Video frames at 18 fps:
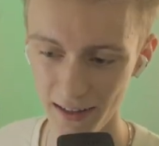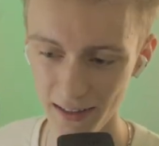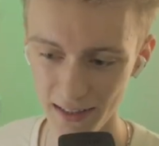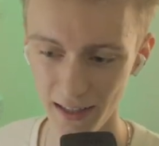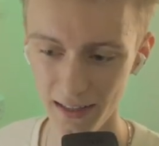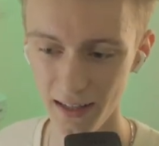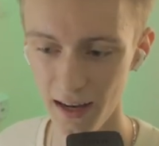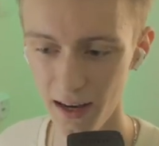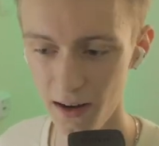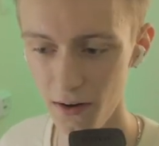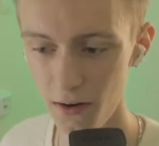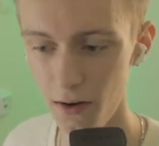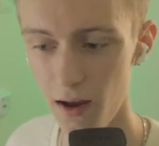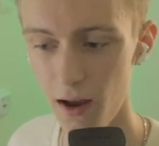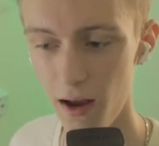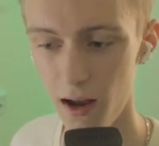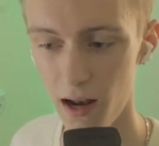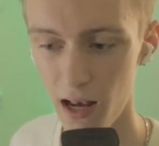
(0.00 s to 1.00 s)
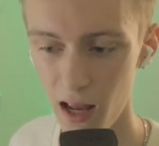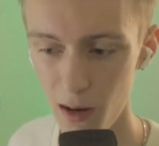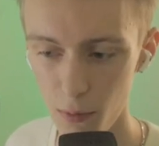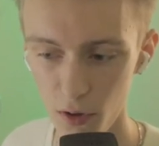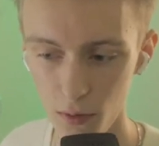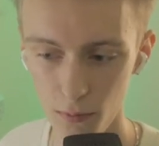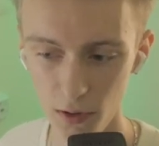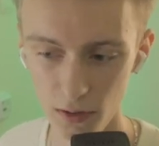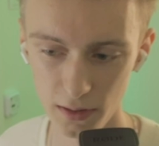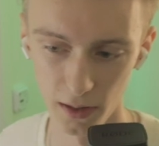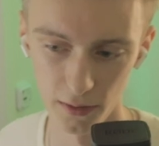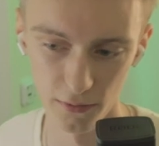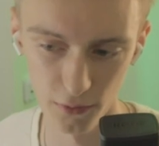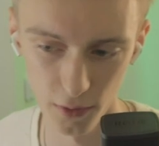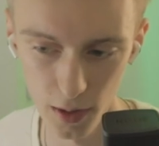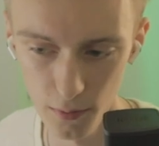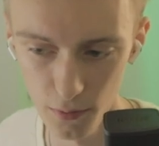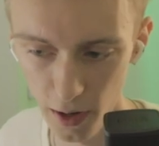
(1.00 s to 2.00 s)
this setting here, enable
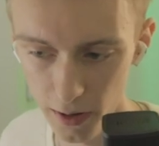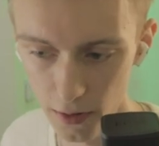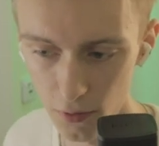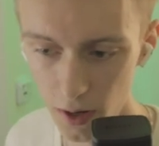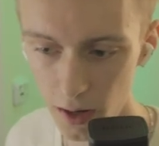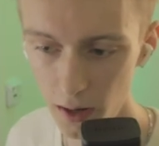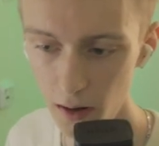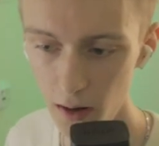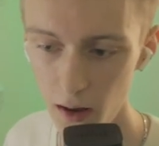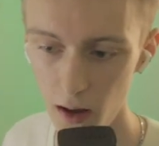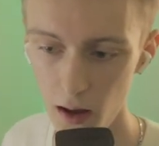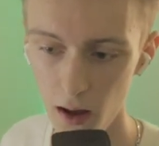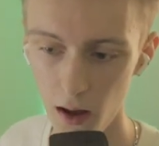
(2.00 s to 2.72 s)
multi-frame rendering,